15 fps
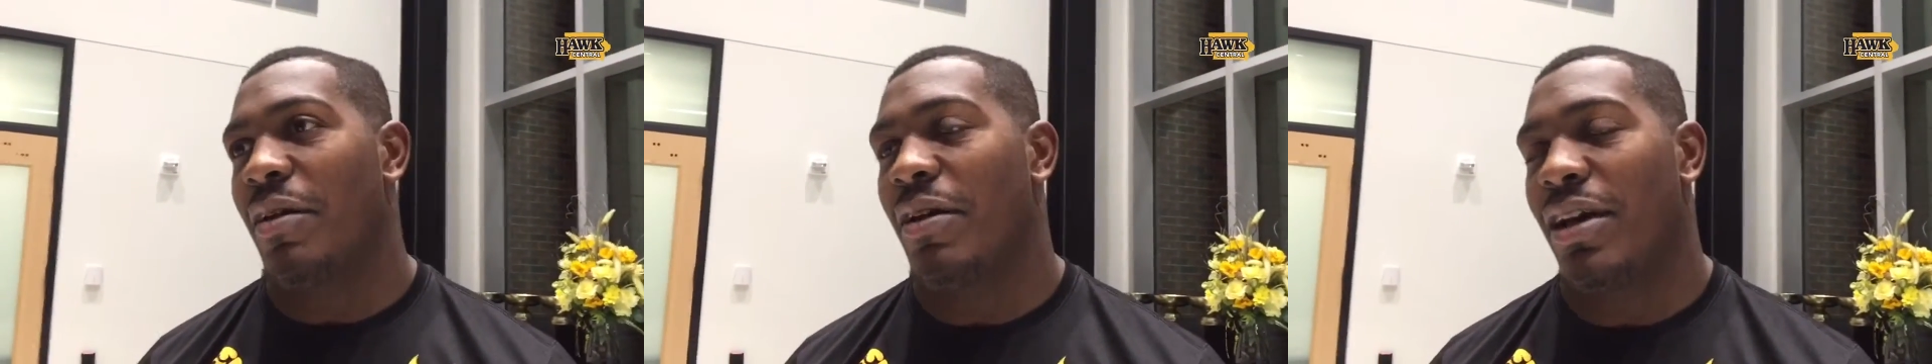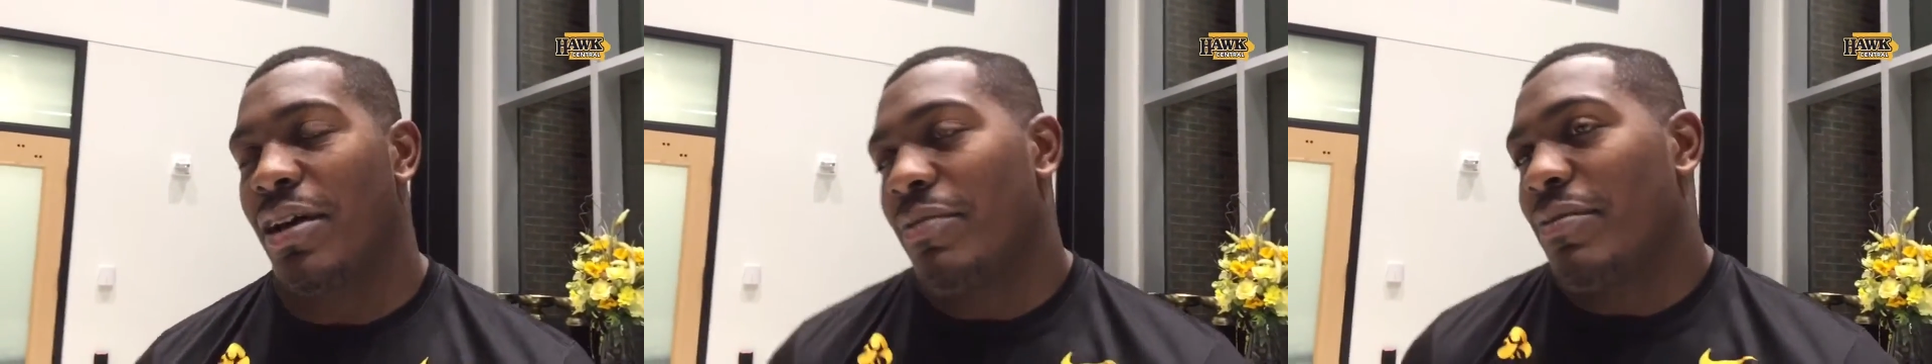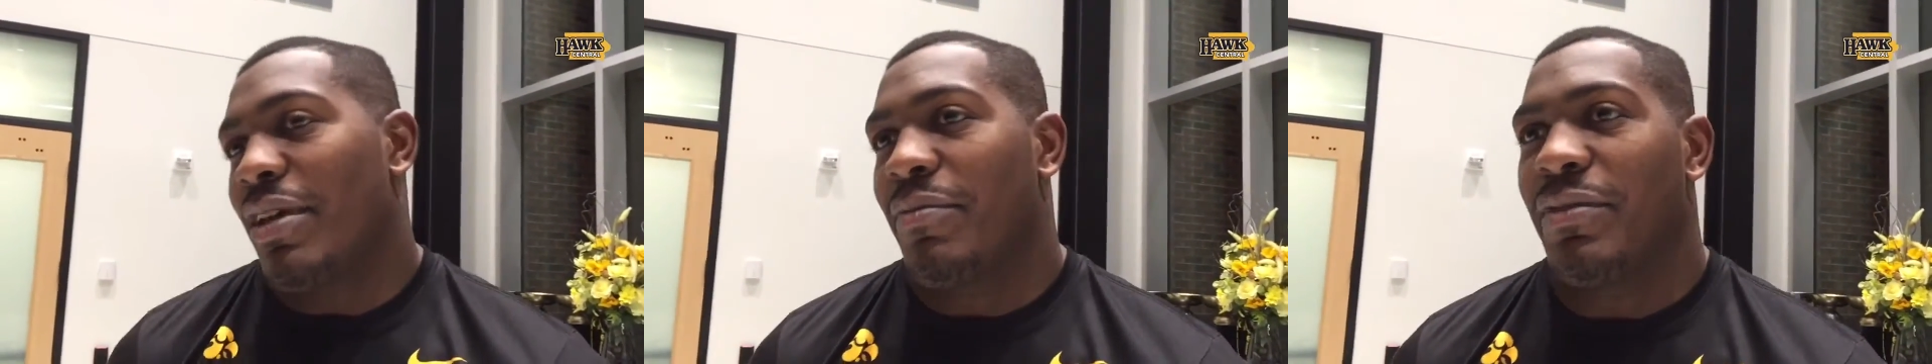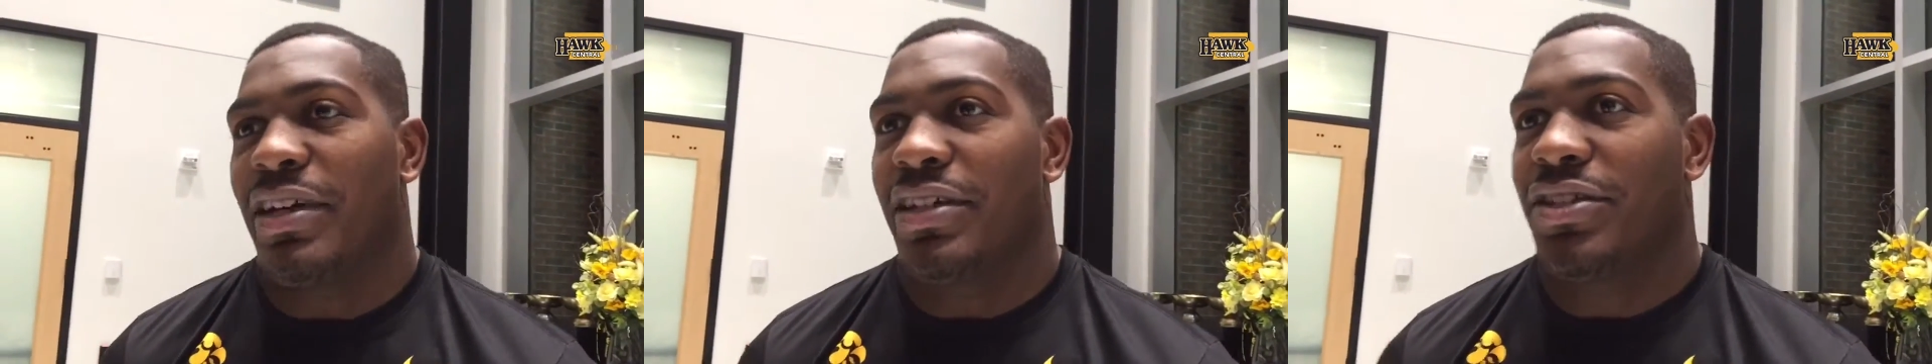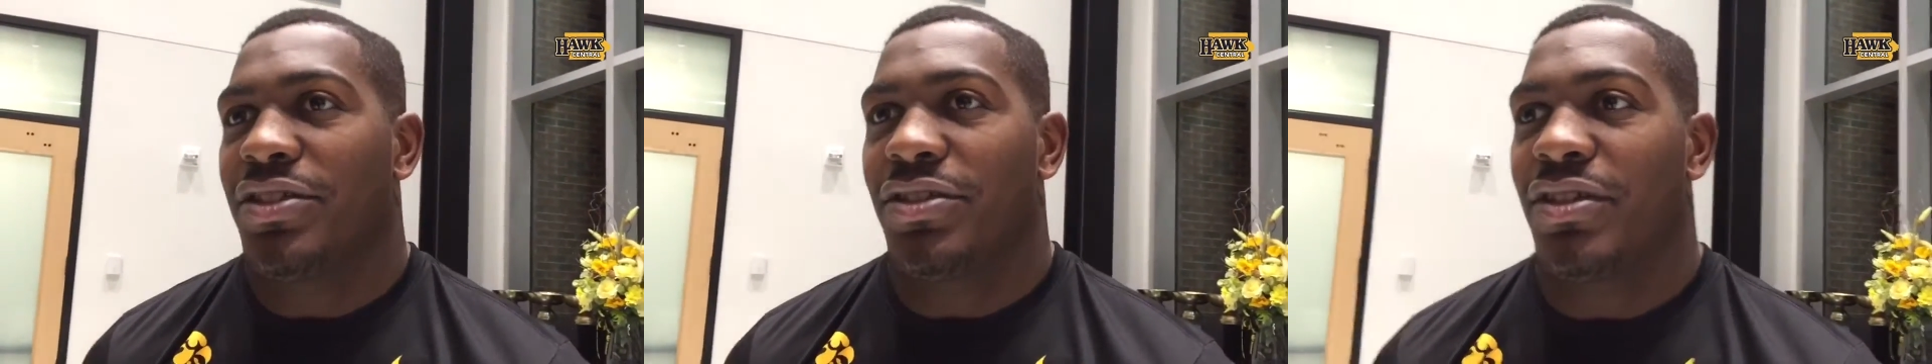Uh, I'm, I'm
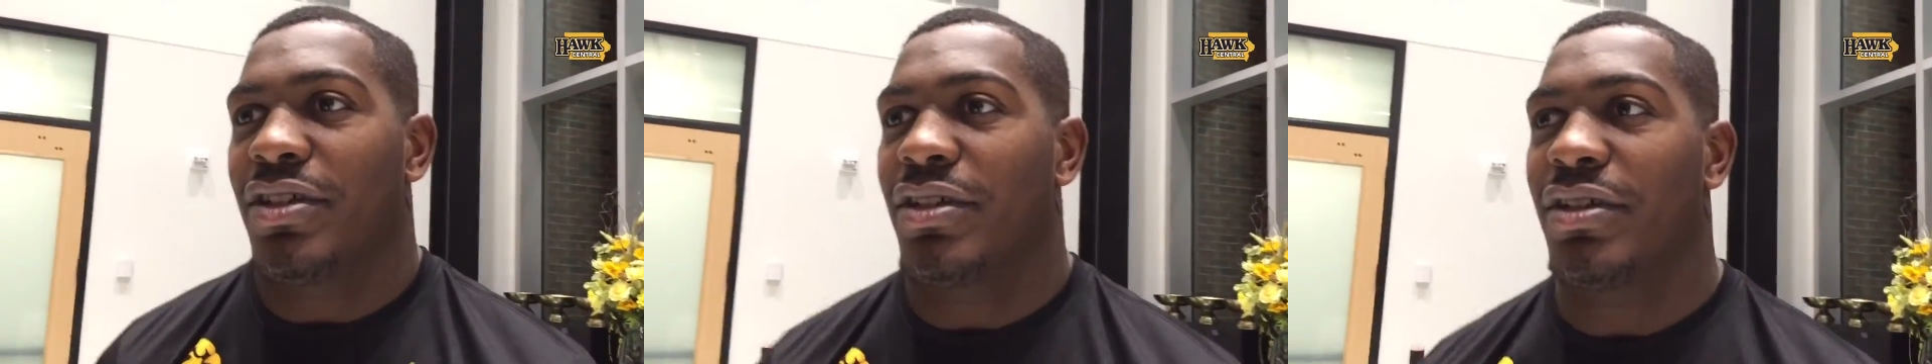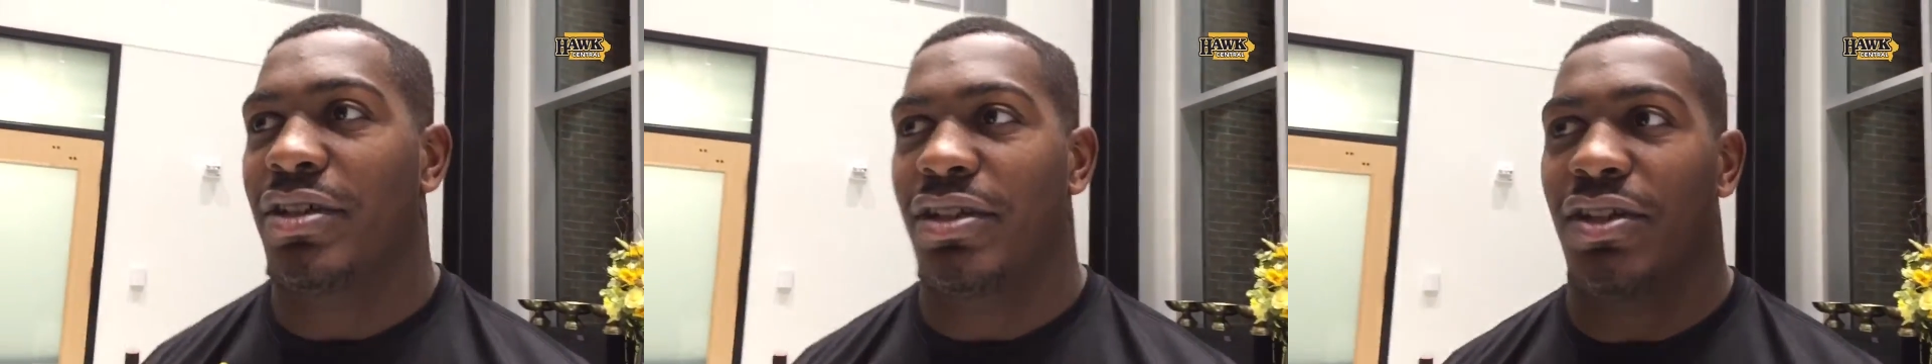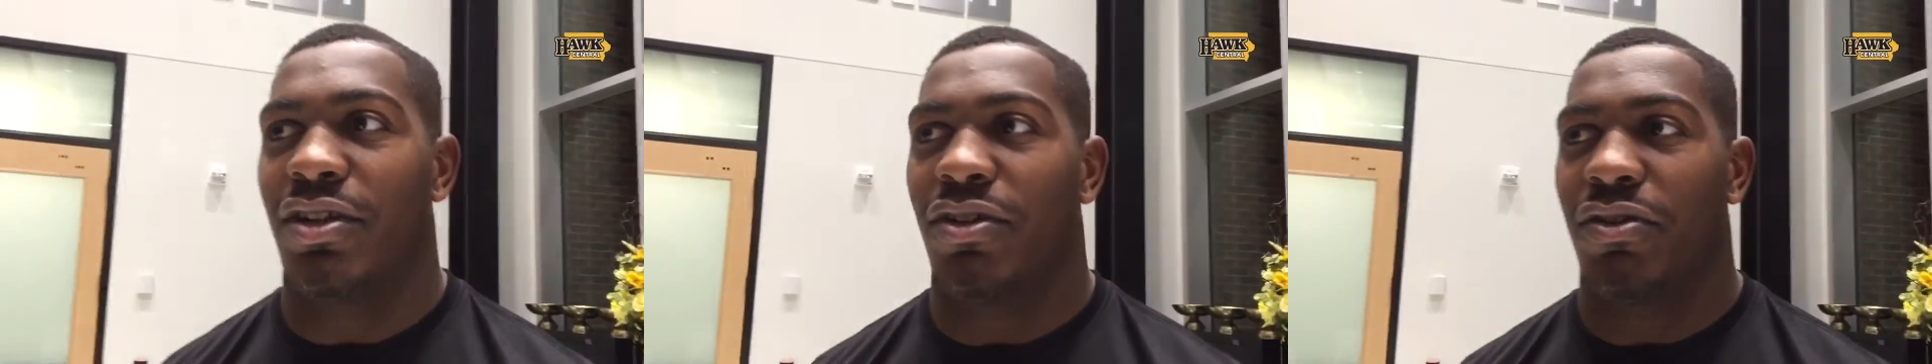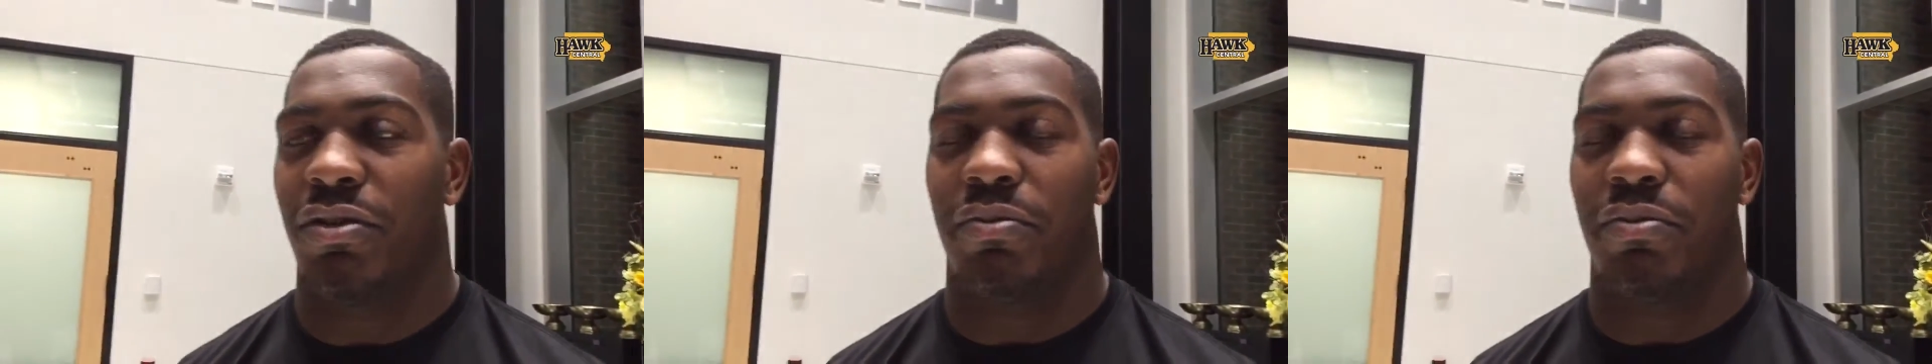not sure, you know,